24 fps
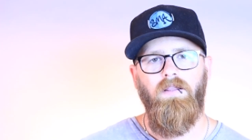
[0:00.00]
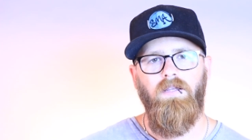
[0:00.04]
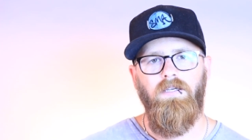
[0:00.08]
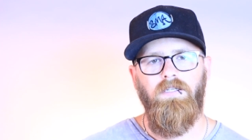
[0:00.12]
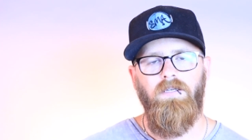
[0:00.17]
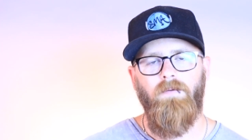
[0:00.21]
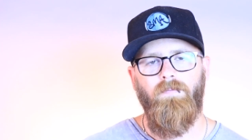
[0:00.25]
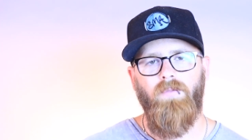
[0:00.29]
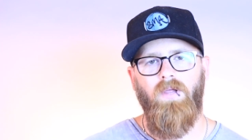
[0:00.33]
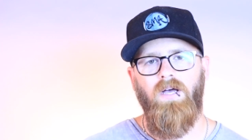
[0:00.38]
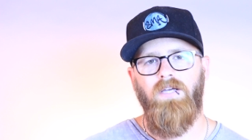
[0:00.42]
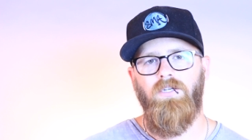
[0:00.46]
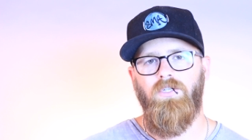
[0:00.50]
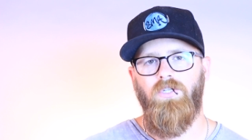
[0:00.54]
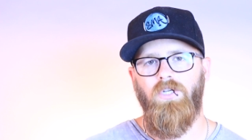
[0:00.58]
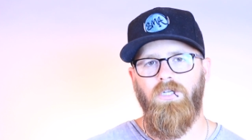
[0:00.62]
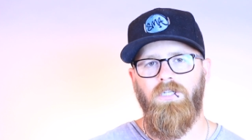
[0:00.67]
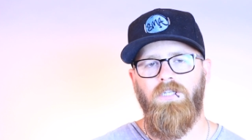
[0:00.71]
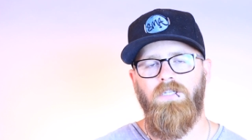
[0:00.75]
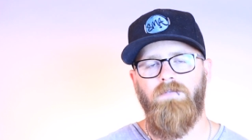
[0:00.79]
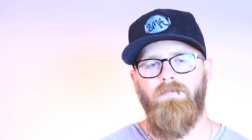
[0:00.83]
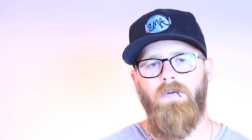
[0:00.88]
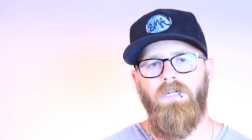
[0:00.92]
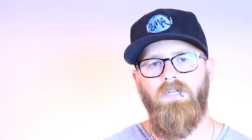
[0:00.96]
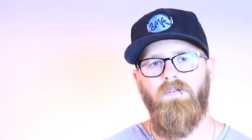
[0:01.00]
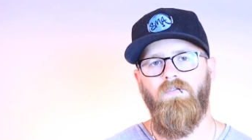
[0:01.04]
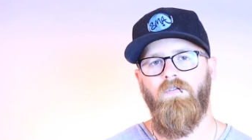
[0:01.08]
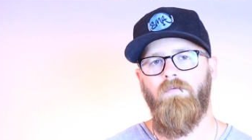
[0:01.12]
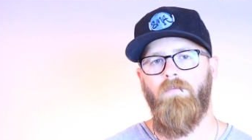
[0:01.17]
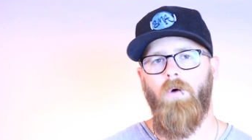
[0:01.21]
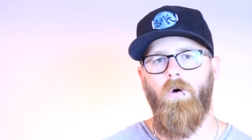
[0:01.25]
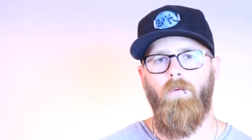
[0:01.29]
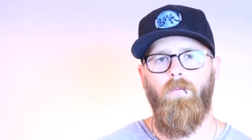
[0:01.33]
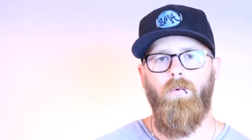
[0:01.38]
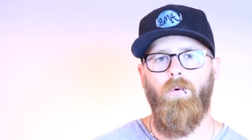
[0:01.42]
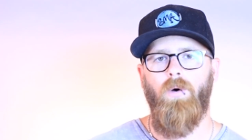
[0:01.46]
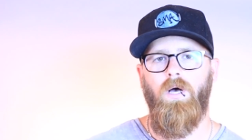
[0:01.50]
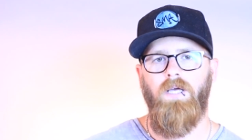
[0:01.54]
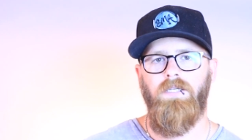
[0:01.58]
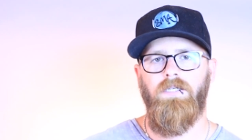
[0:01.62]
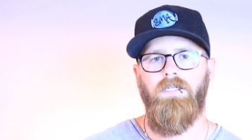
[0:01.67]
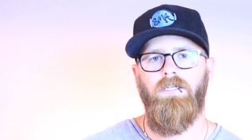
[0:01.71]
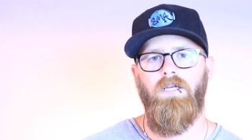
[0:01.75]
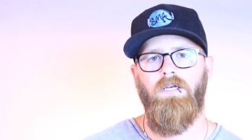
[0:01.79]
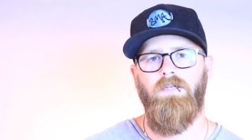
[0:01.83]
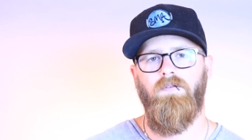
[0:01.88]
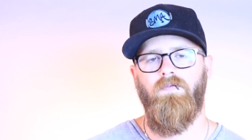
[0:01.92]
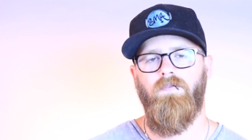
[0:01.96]
This applies just as much for mobile
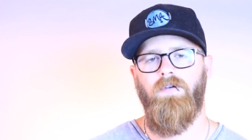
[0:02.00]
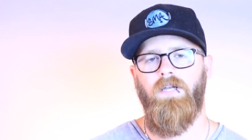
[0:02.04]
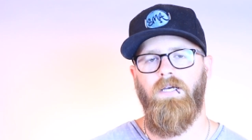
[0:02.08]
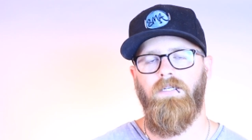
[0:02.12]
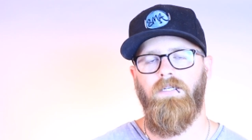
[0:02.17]
as it does for